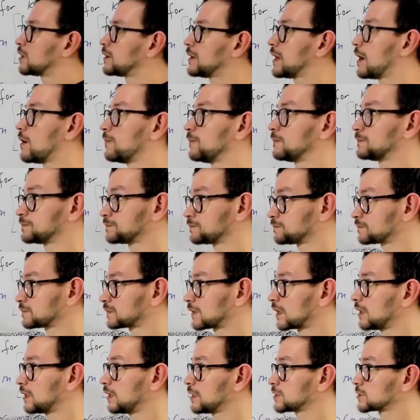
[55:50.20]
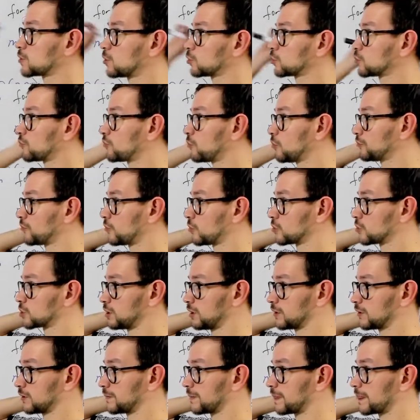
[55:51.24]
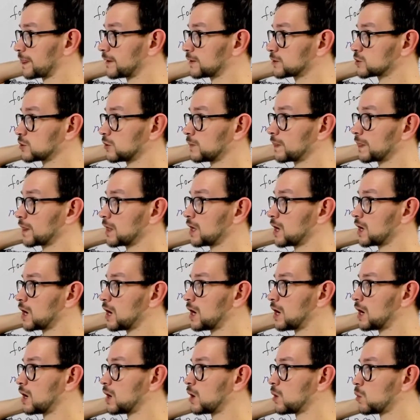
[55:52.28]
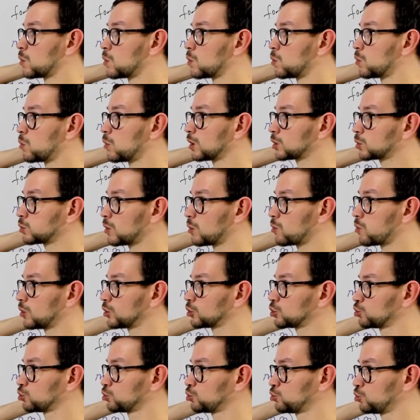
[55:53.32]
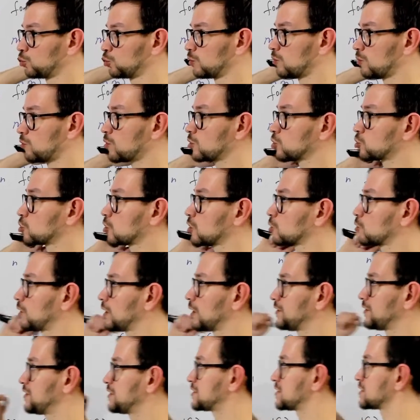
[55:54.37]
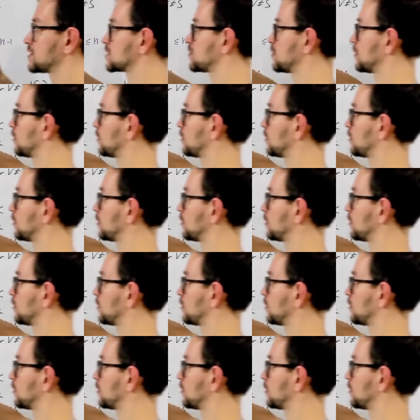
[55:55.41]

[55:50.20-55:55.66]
Now, let's go to Floyd-Warshall again. So, what we want to do, we want to calculate distance